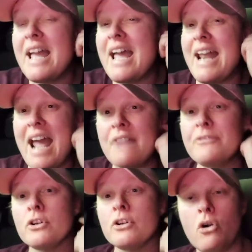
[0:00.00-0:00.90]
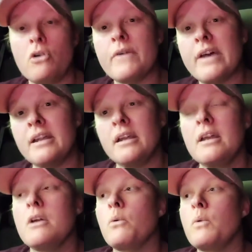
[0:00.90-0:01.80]
And after COVID,
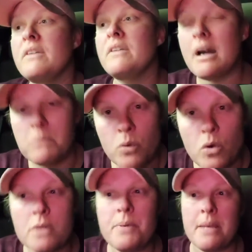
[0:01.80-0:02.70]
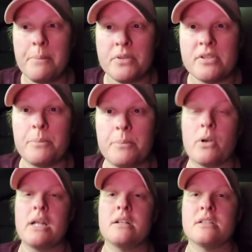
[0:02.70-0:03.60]
we've got more people
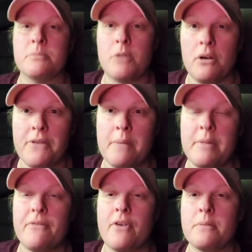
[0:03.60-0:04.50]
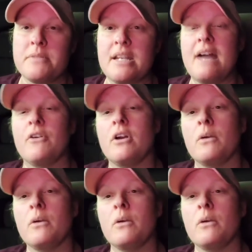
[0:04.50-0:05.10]
supporting the small family farms than ever.